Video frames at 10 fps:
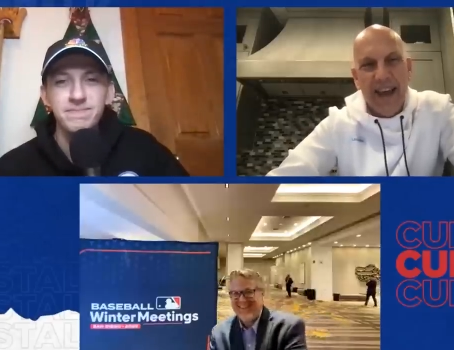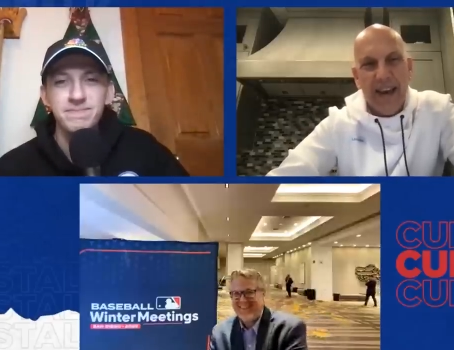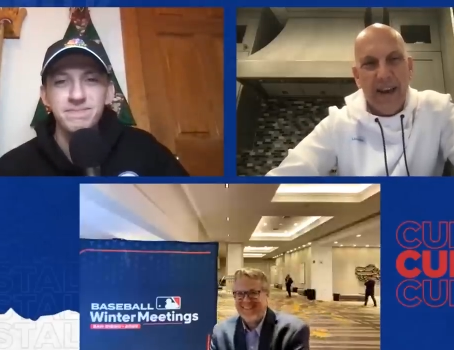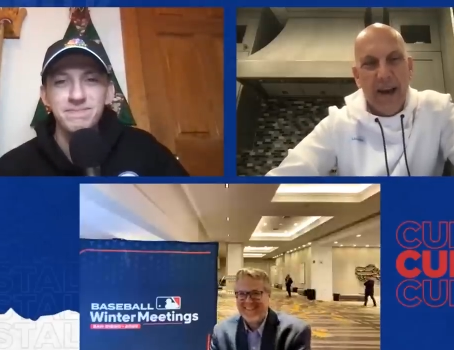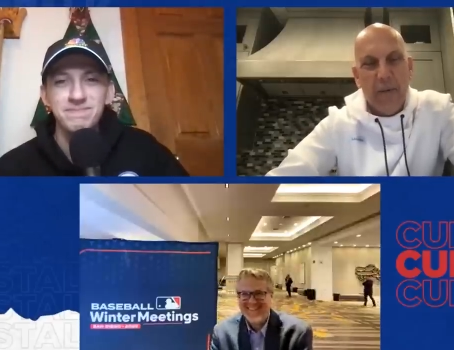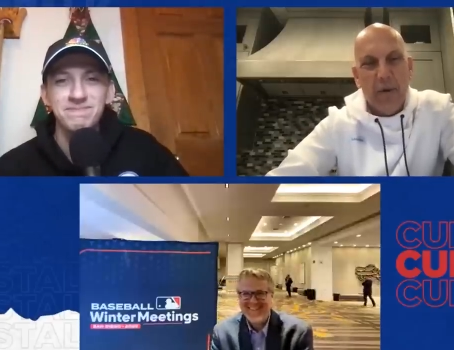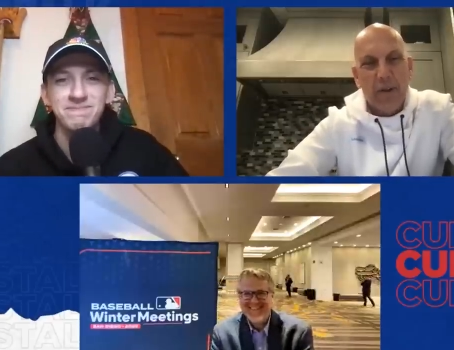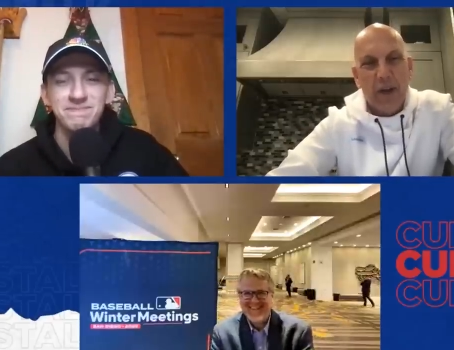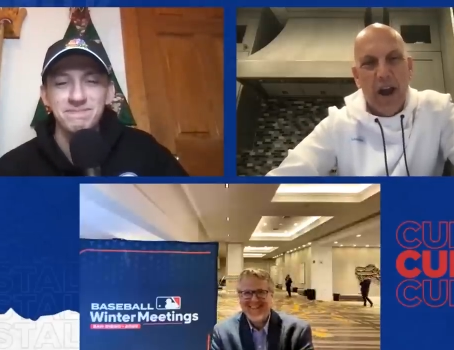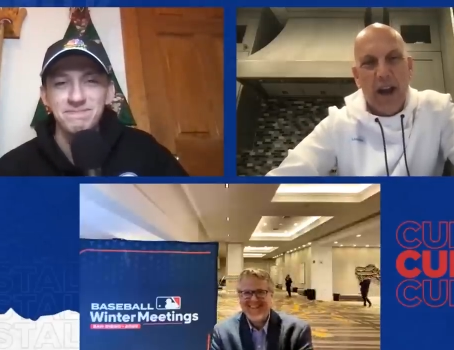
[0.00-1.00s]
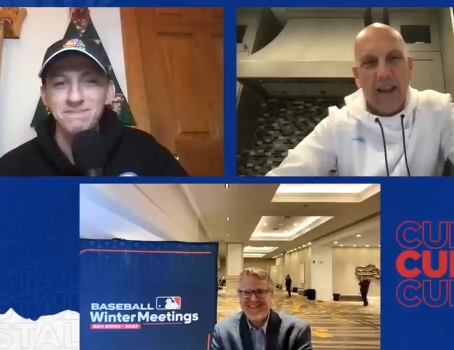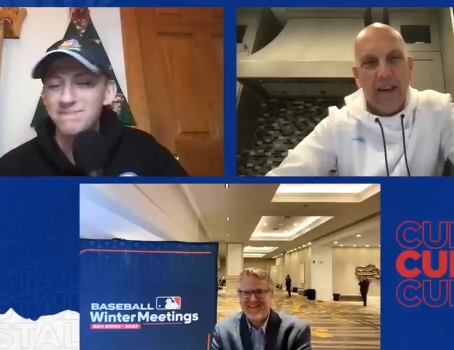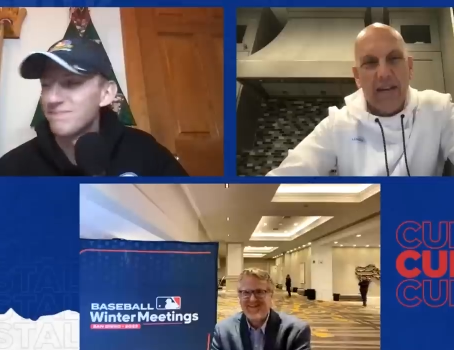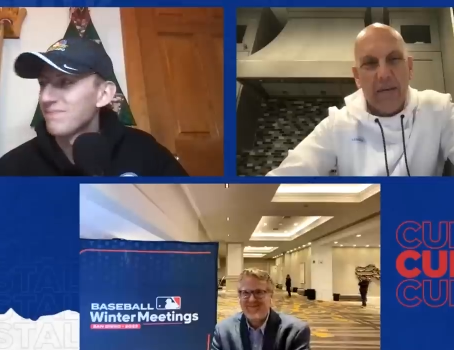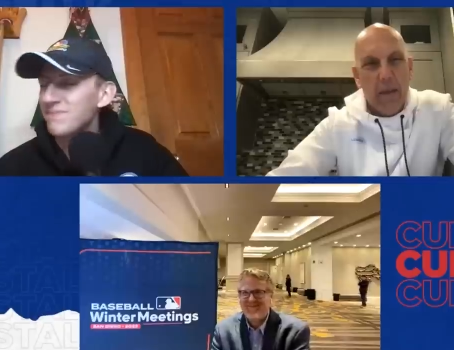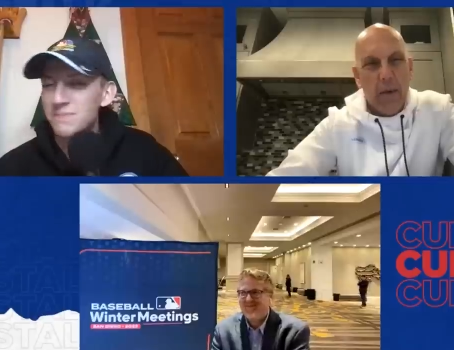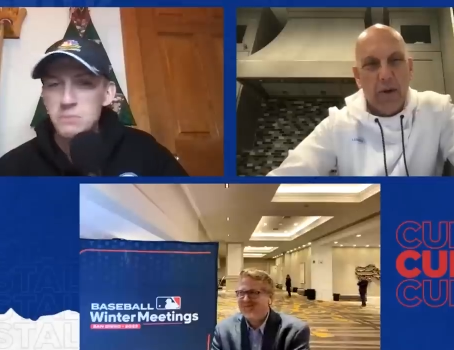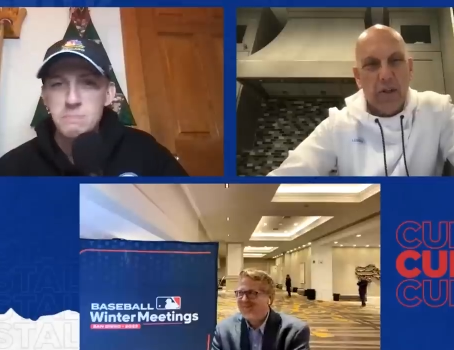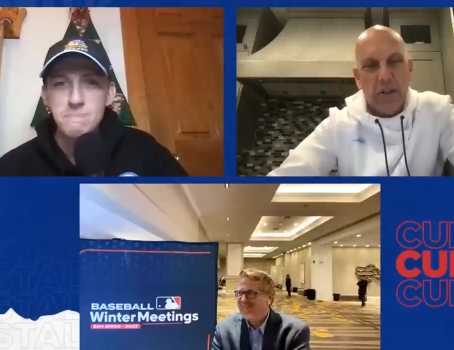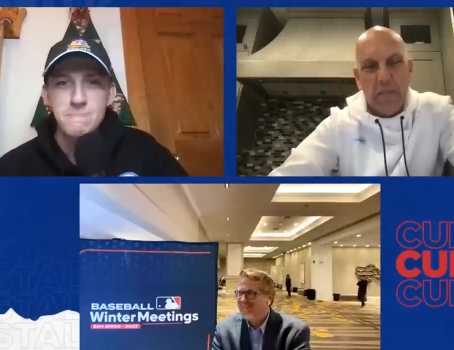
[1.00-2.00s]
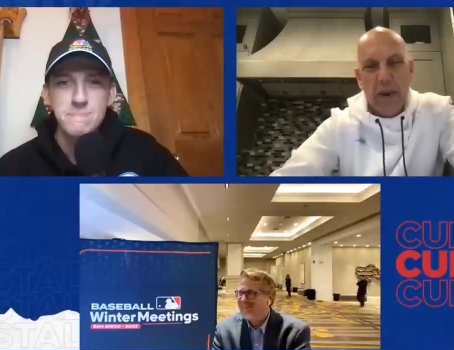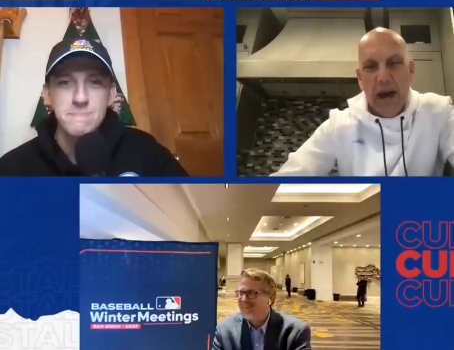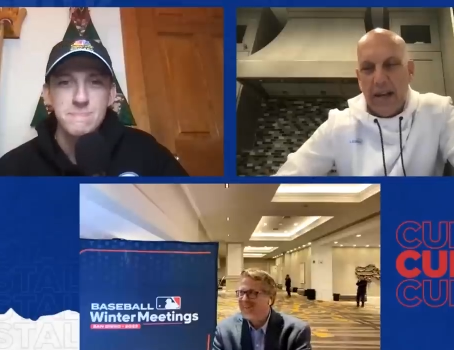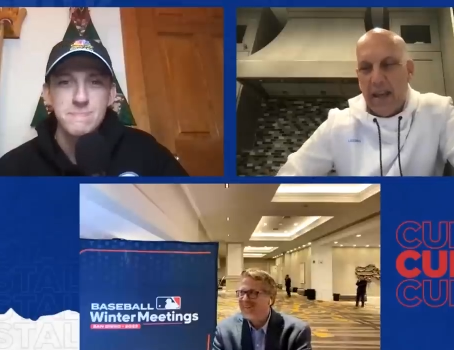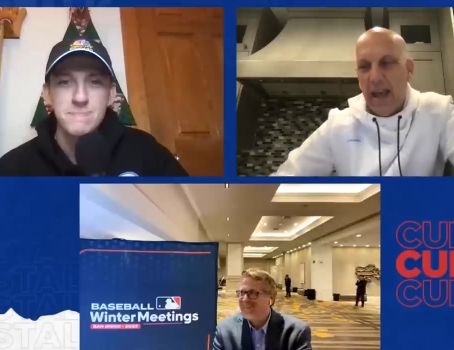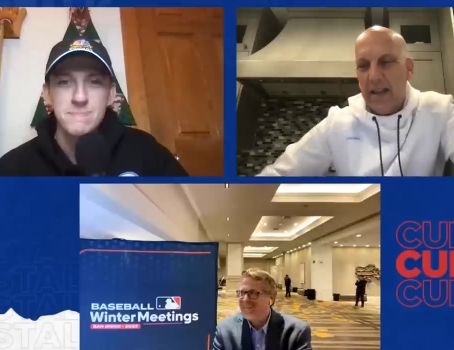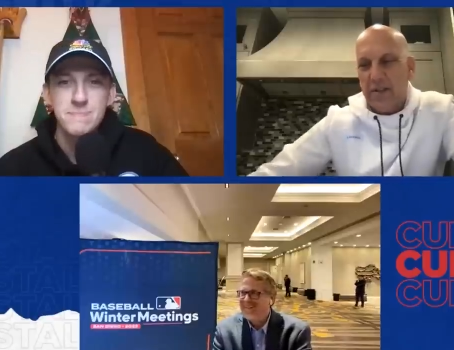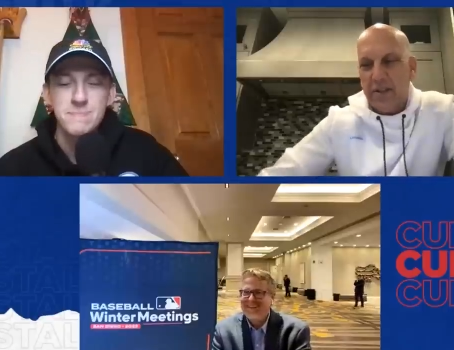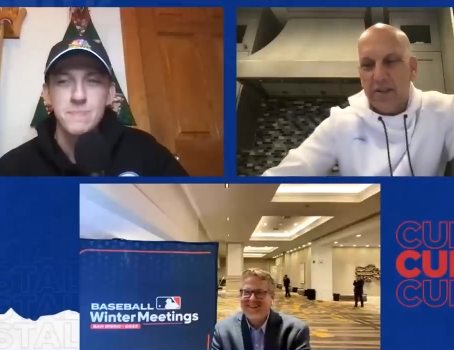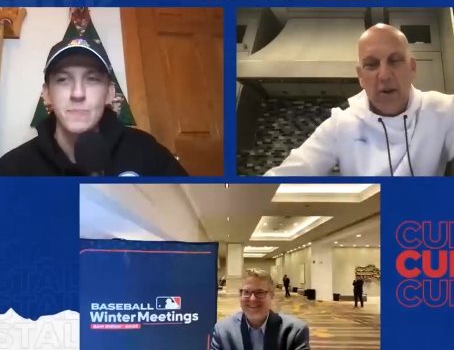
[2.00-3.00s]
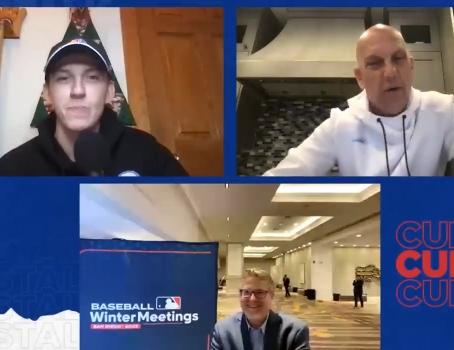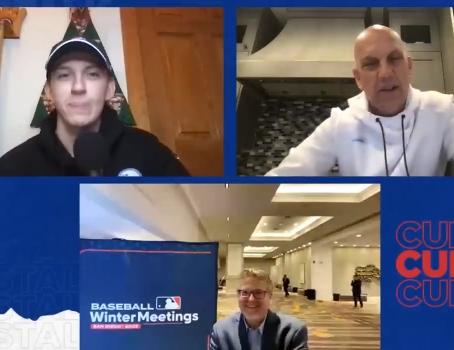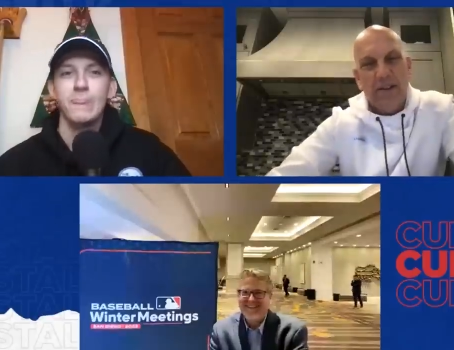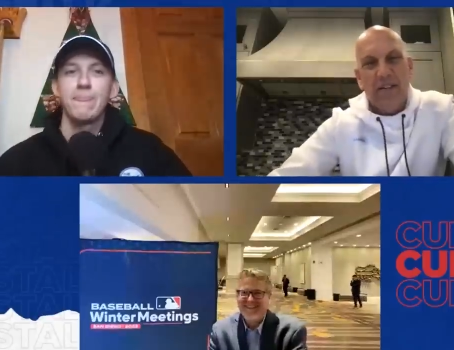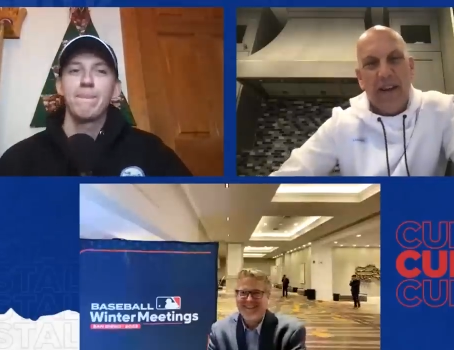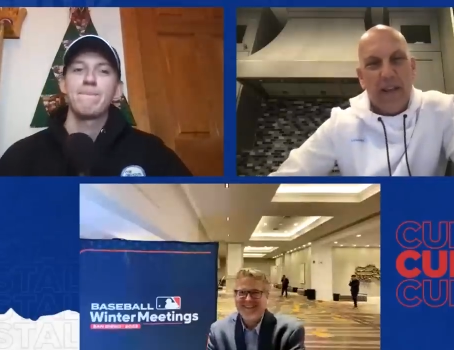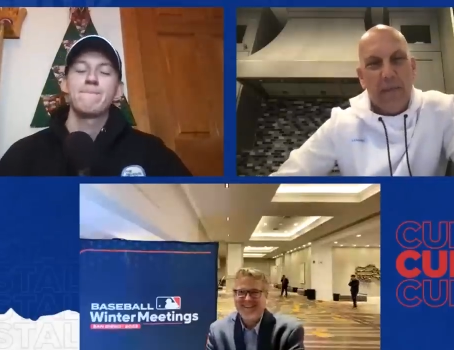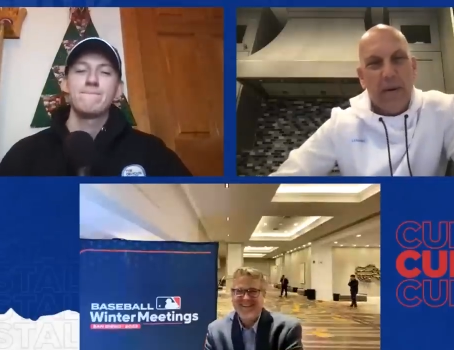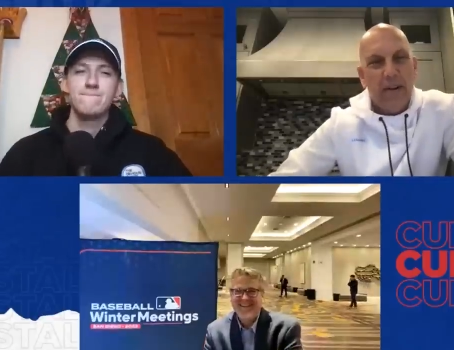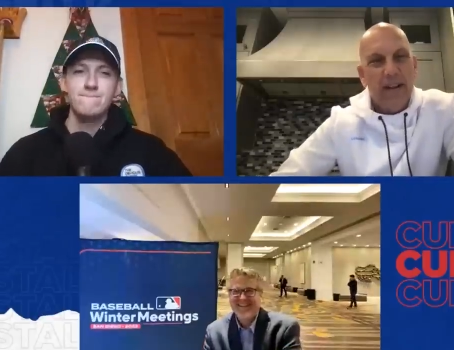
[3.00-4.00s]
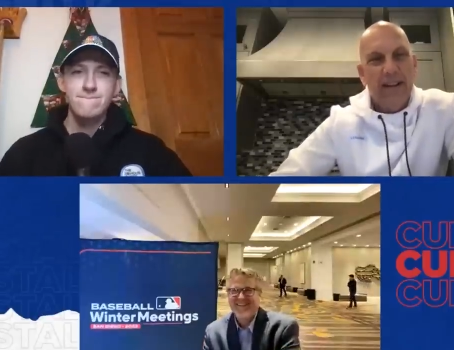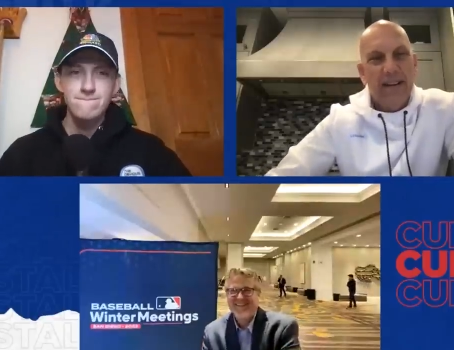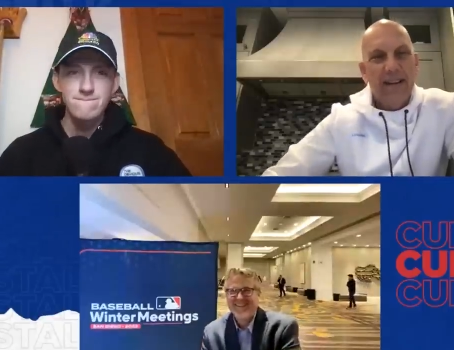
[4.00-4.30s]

Speaker 1: and uh, we'll talk. And emergency podcast is always available.